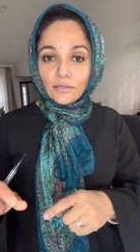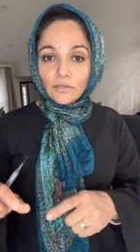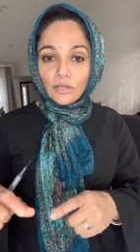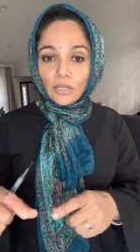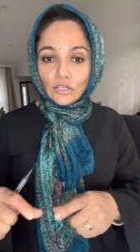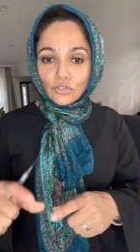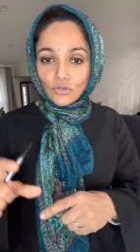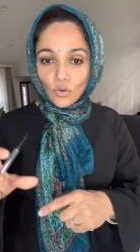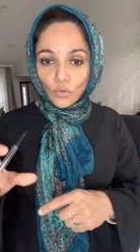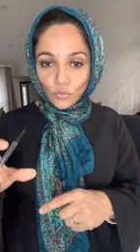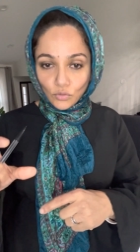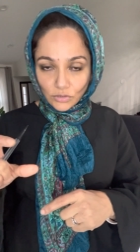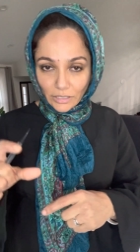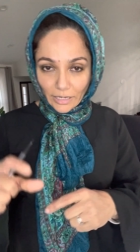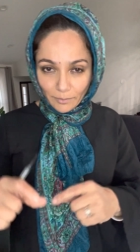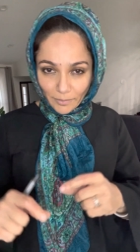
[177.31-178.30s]
it shows
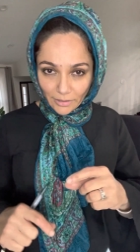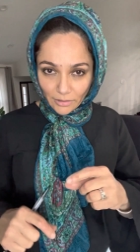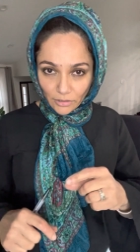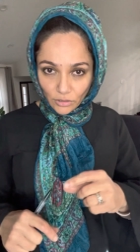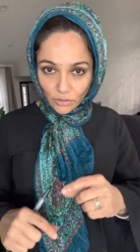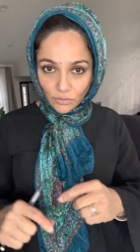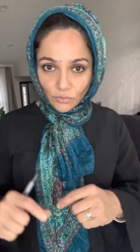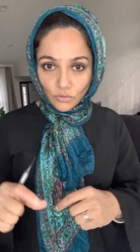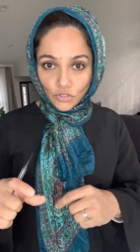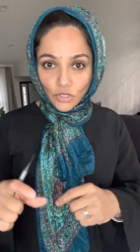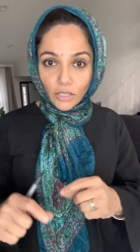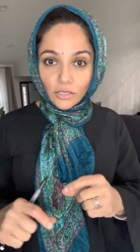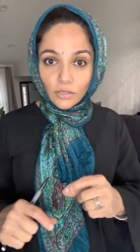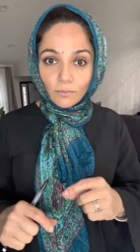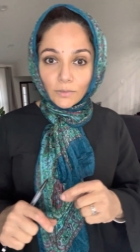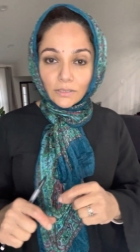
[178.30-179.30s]
like by the
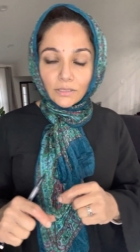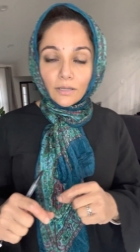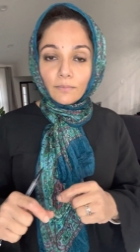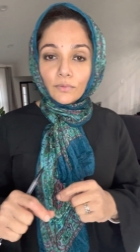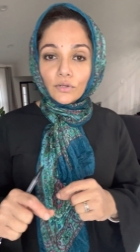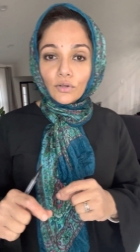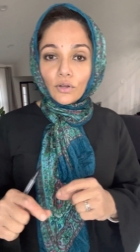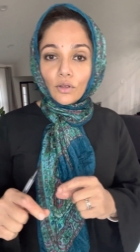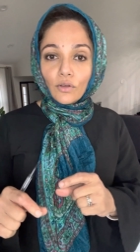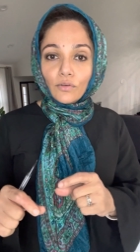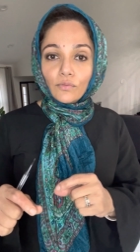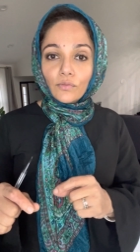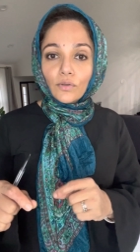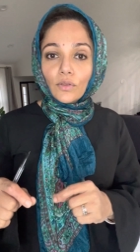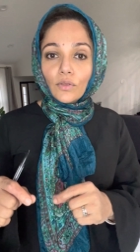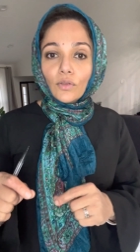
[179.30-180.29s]
document number of
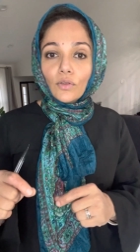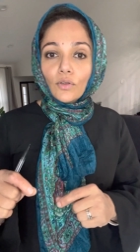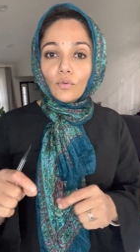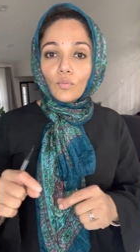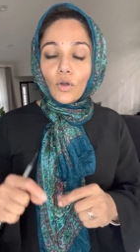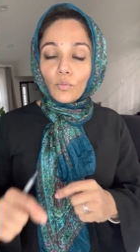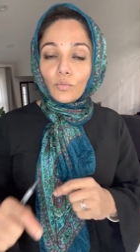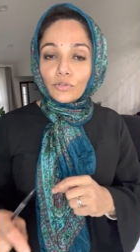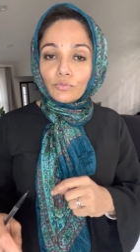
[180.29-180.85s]
what was